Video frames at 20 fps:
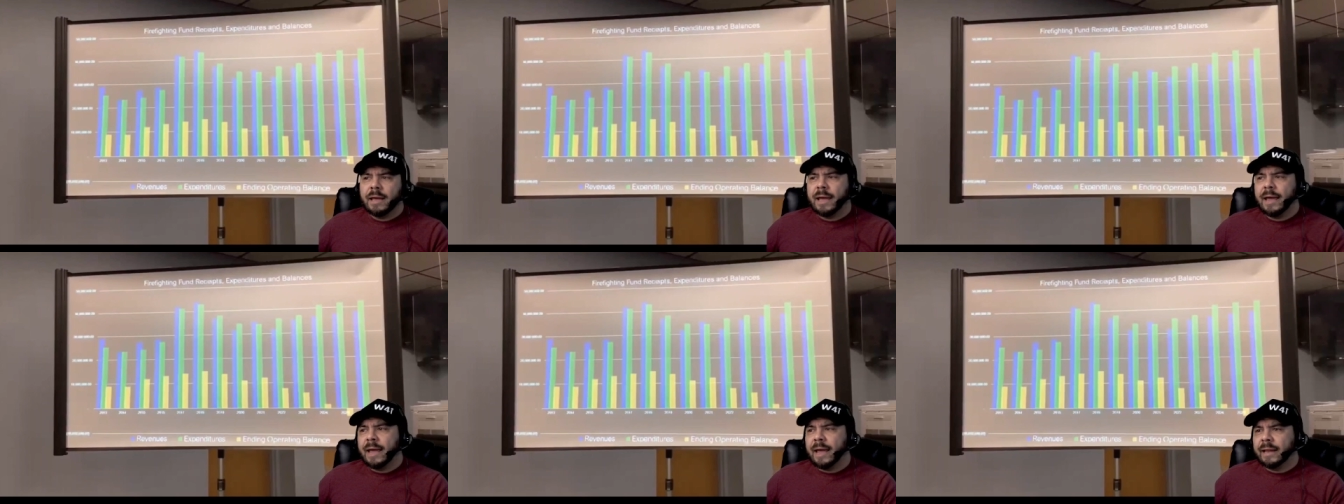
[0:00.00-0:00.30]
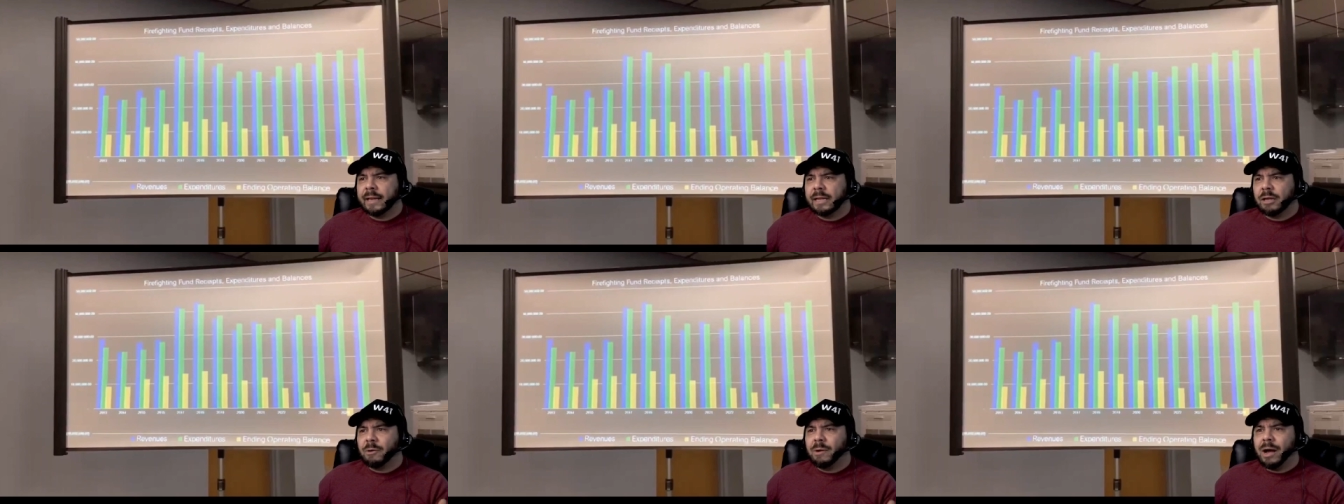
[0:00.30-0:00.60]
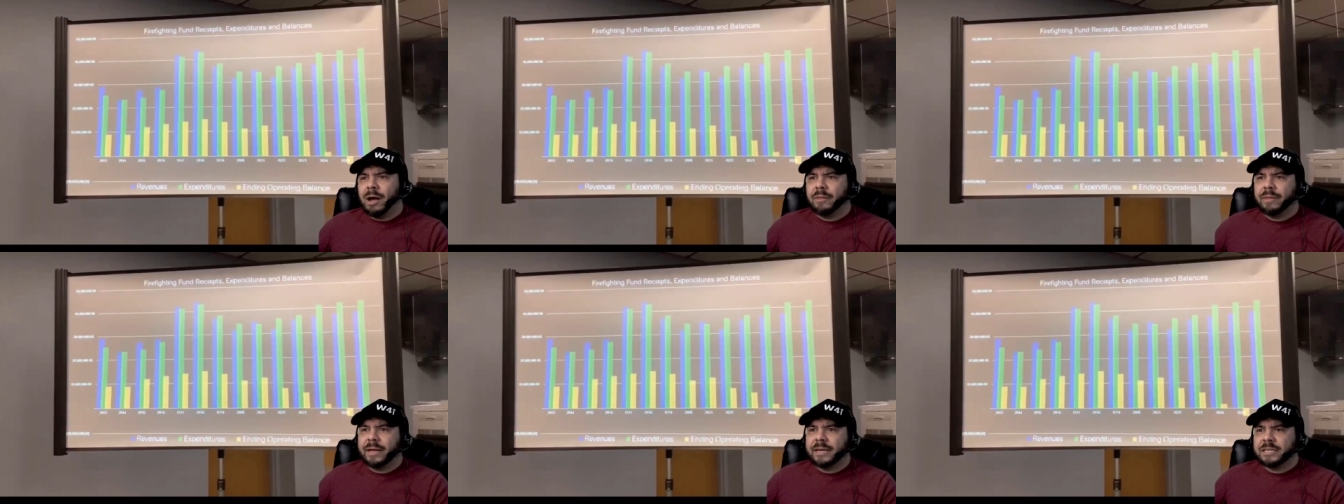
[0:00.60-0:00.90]
And so
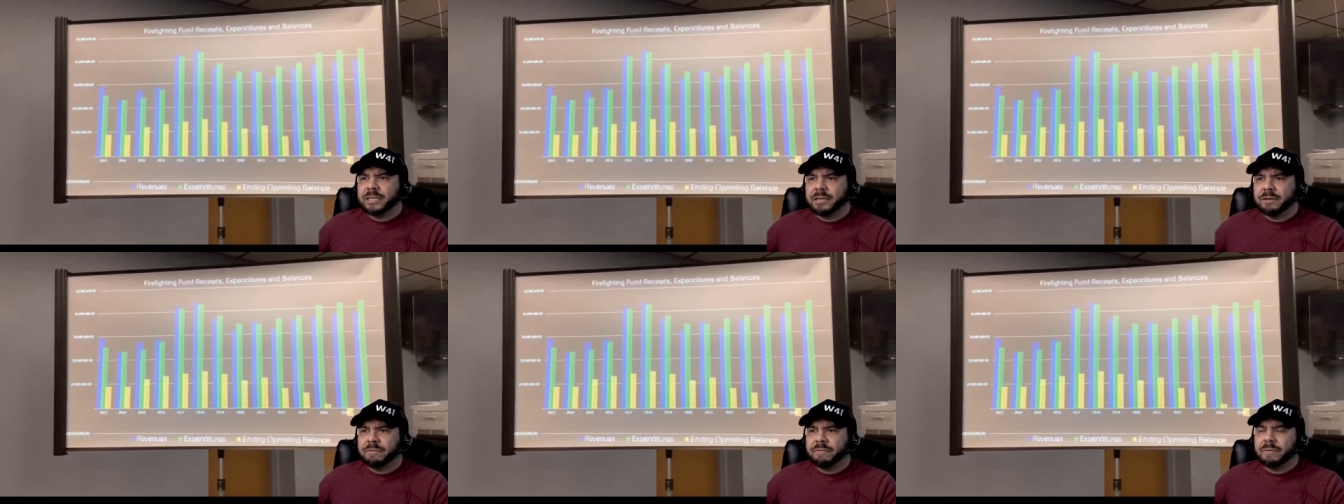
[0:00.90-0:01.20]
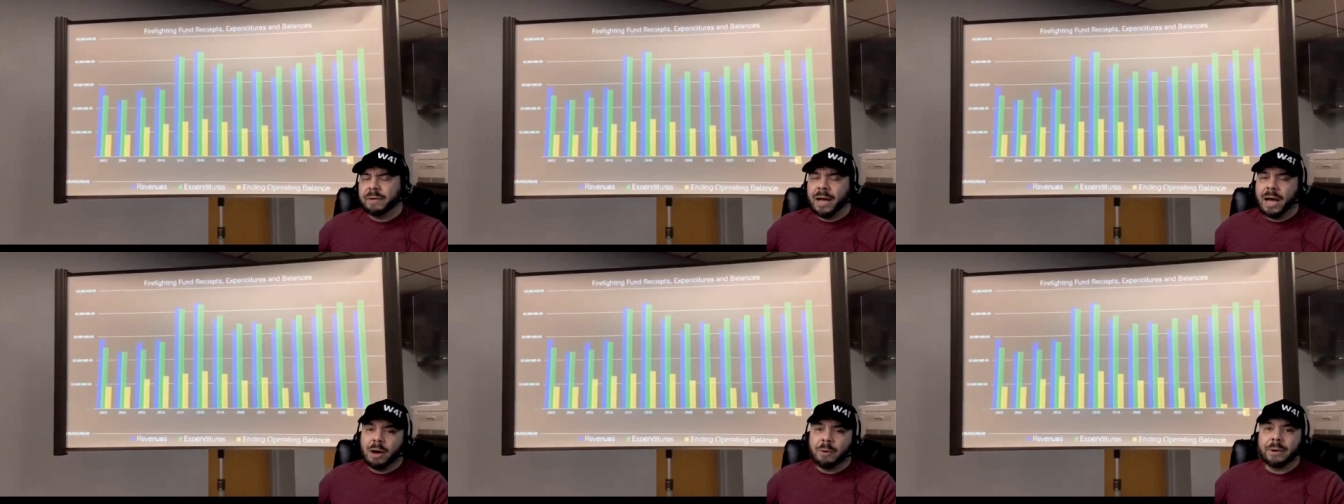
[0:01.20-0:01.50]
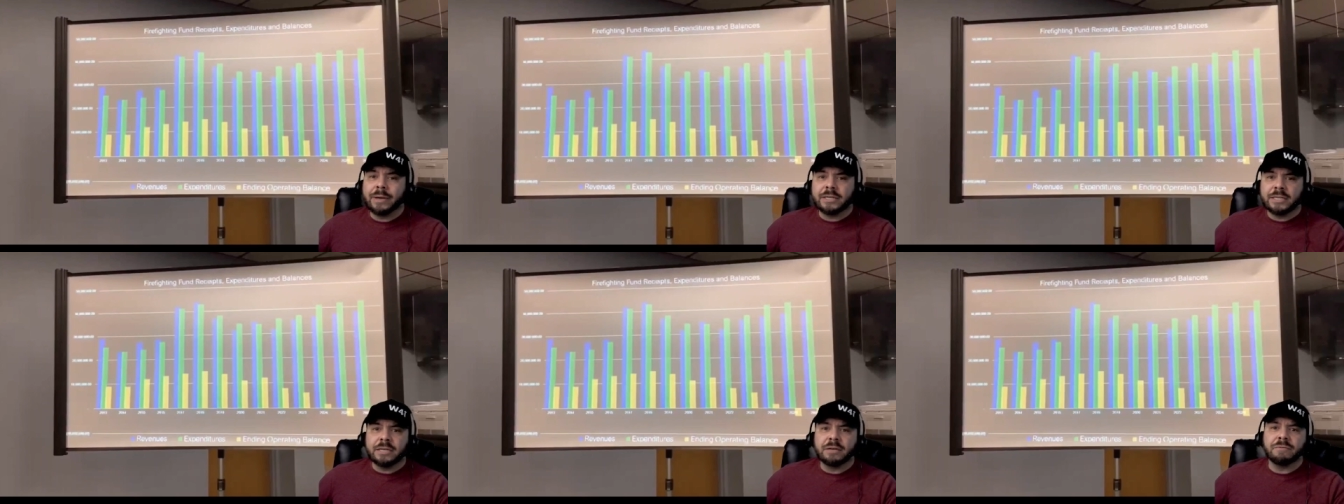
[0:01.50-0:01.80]
how a
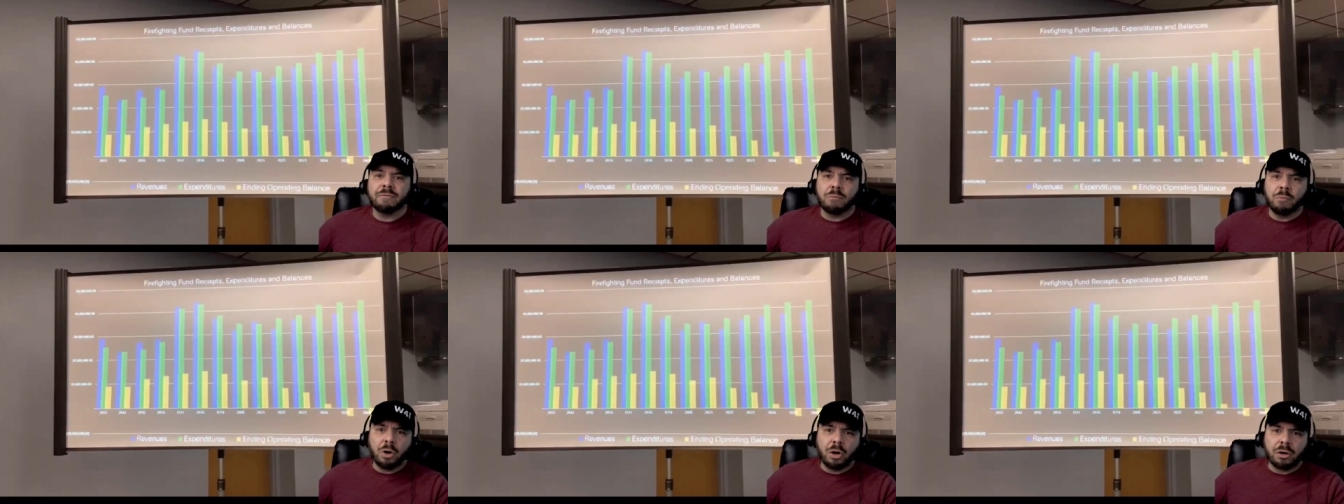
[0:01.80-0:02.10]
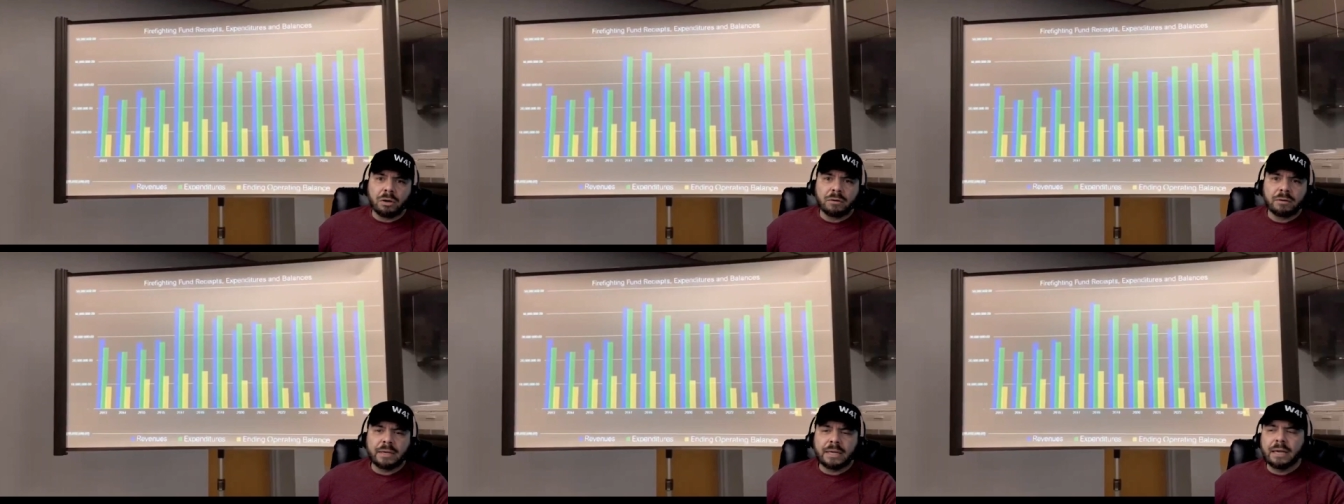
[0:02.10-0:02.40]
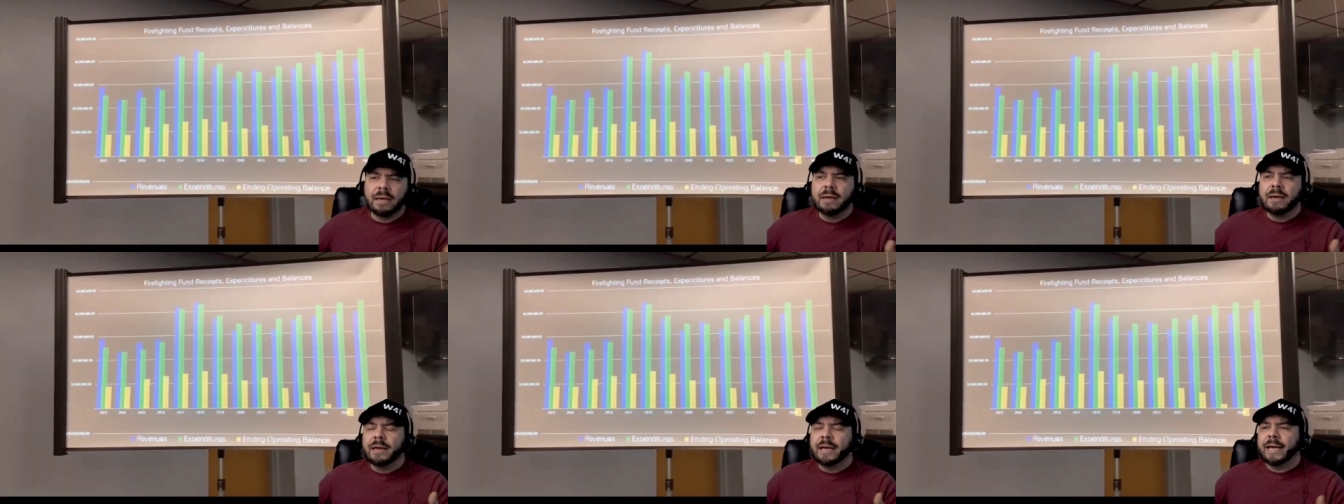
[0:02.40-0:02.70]
TIF
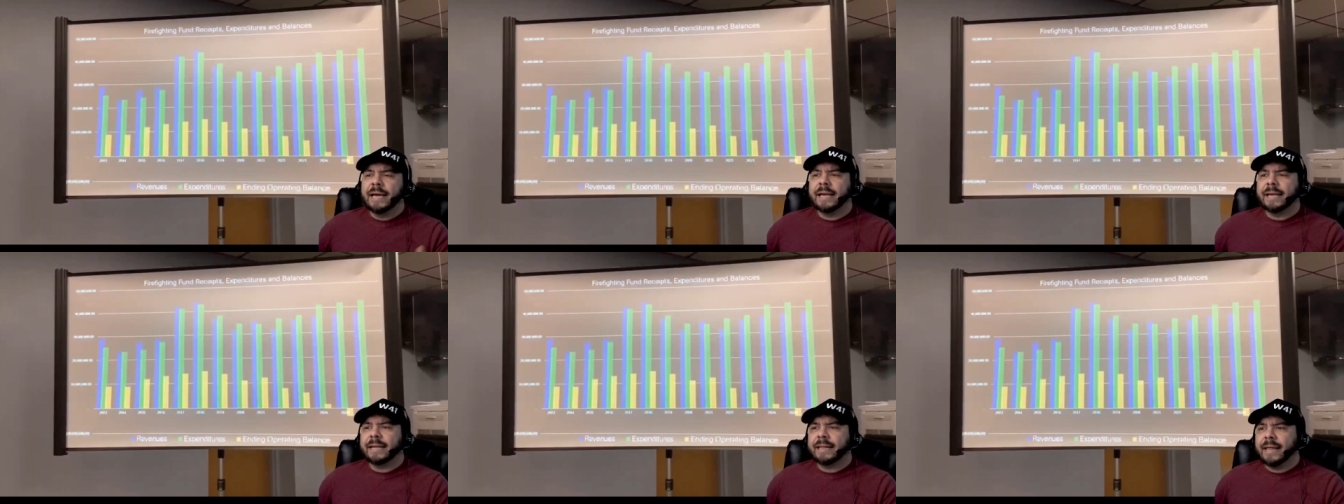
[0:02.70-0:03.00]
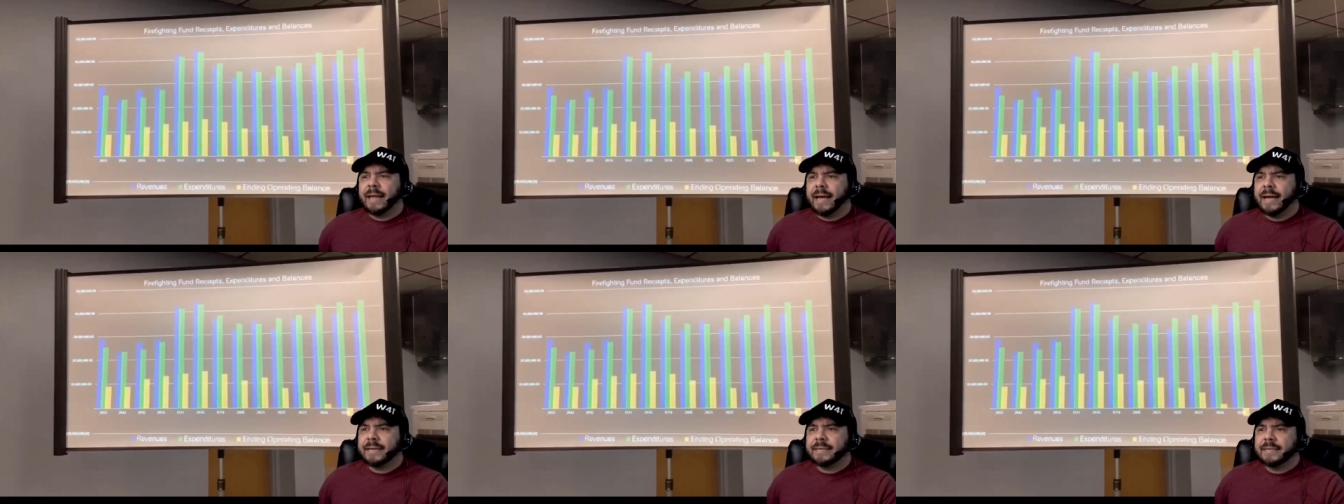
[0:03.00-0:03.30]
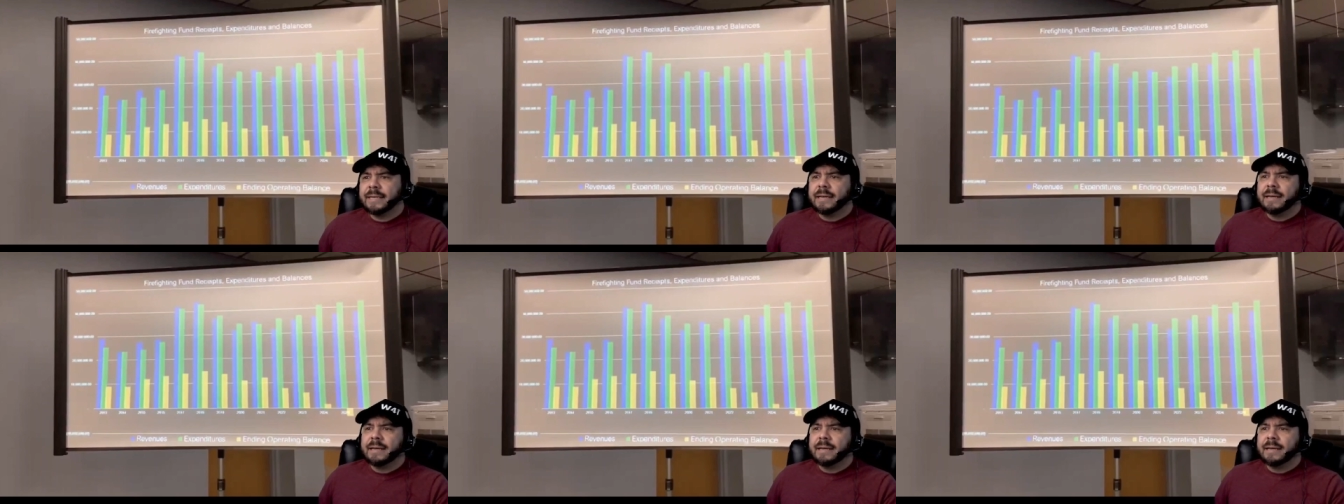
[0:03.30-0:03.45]
works is that